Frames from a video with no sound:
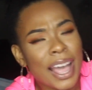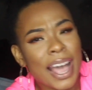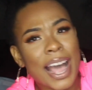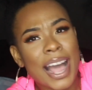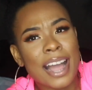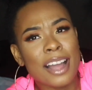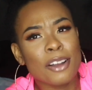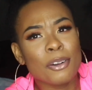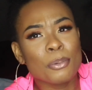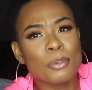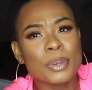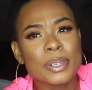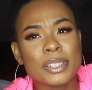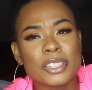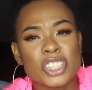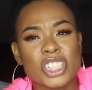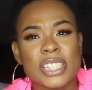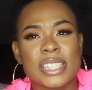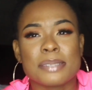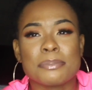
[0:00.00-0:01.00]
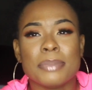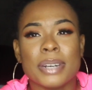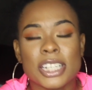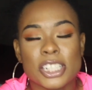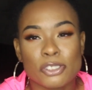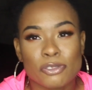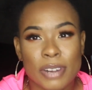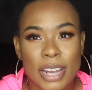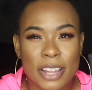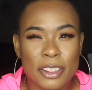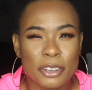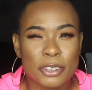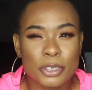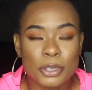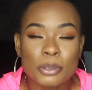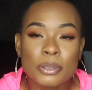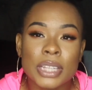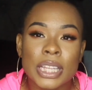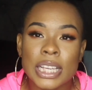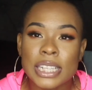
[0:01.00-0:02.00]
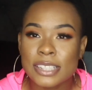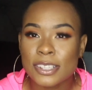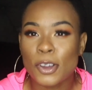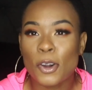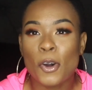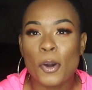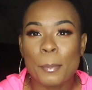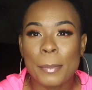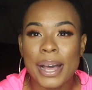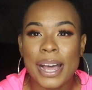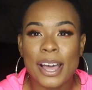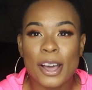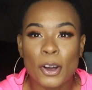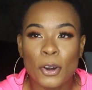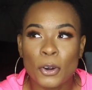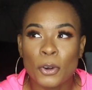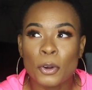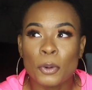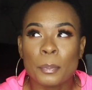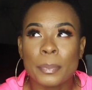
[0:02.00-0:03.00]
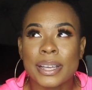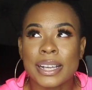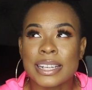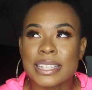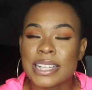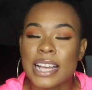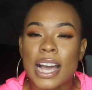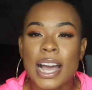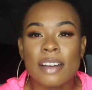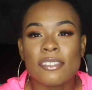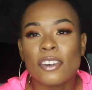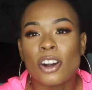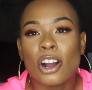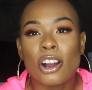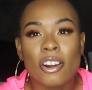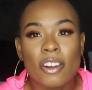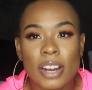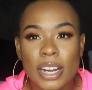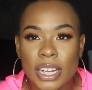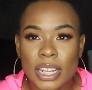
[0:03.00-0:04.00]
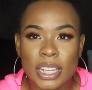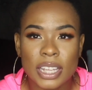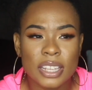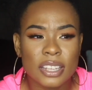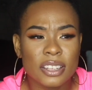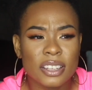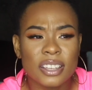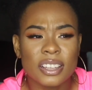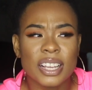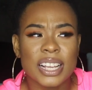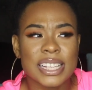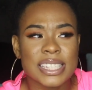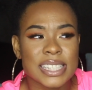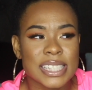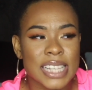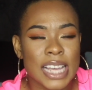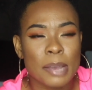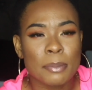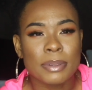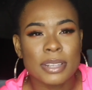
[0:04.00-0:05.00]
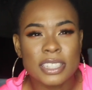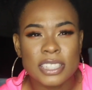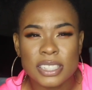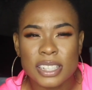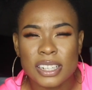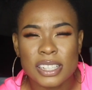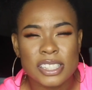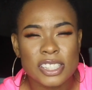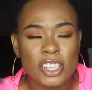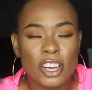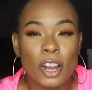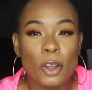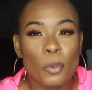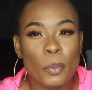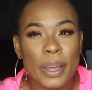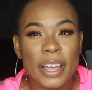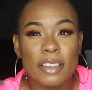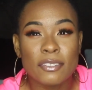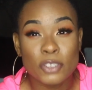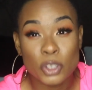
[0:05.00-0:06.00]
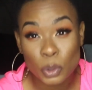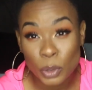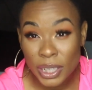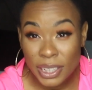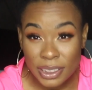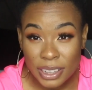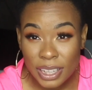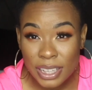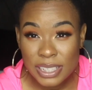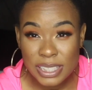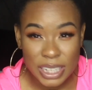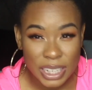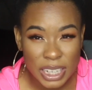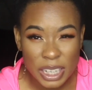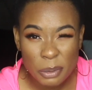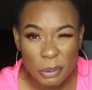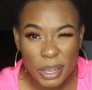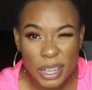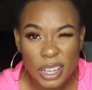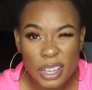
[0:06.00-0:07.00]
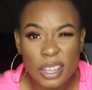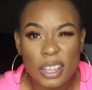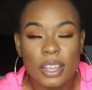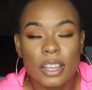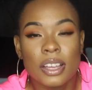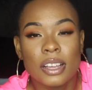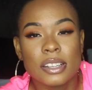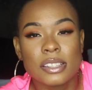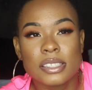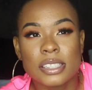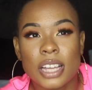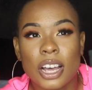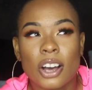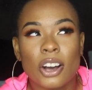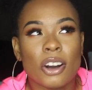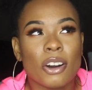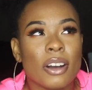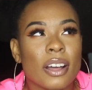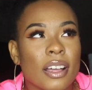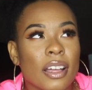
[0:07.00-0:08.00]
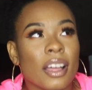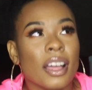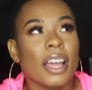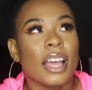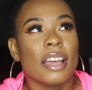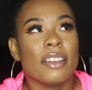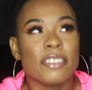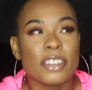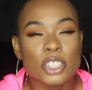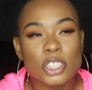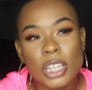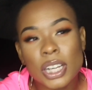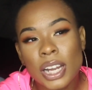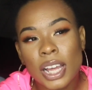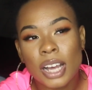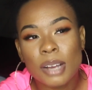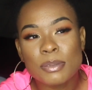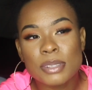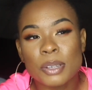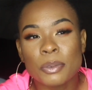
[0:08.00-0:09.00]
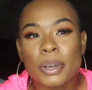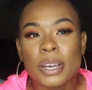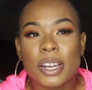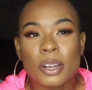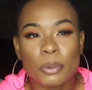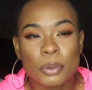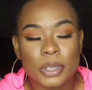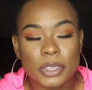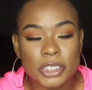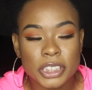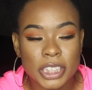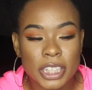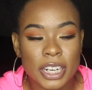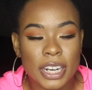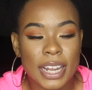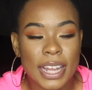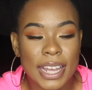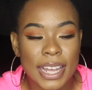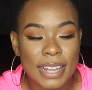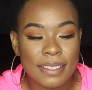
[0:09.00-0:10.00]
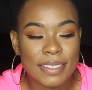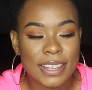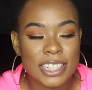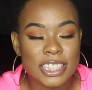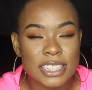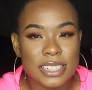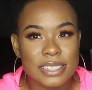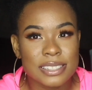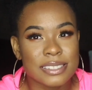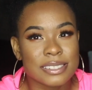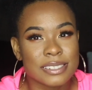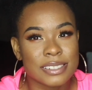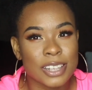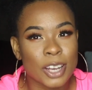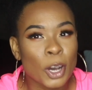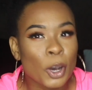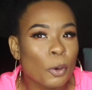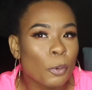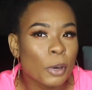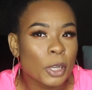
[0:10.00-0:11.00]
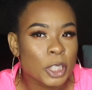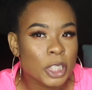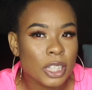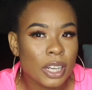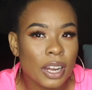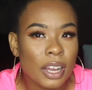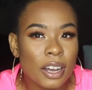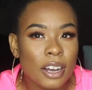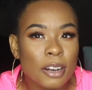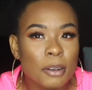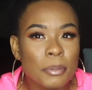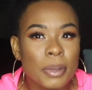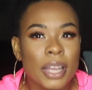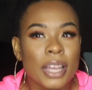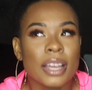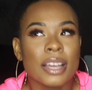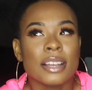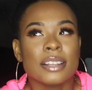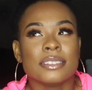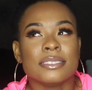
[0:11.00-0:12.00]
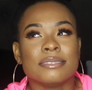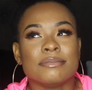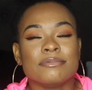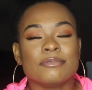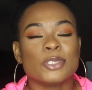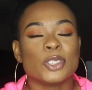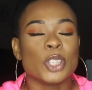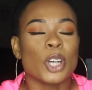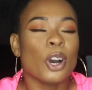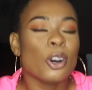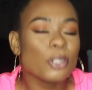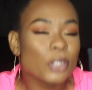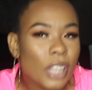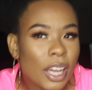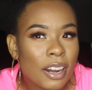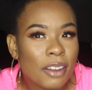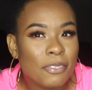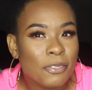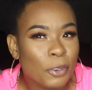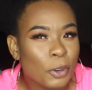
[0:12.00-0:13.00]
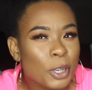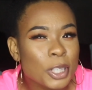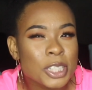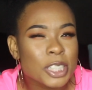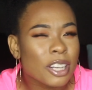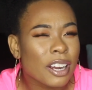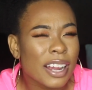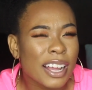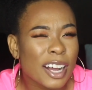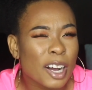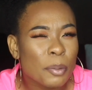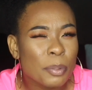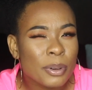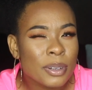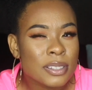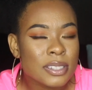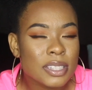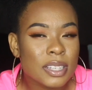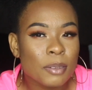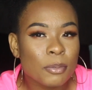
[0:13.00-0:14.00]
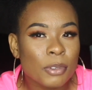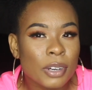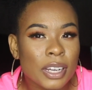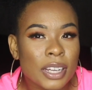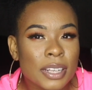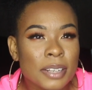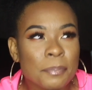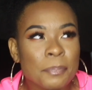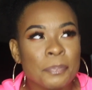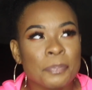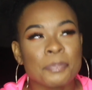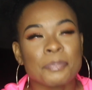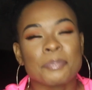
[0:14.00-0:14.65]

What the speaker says: I would just much rather do things on my own, because I have already established a certain way of doing things anyway. So if you're trying to help someone in a wheelchair and they just don't want your help, don't try to force your help on someone,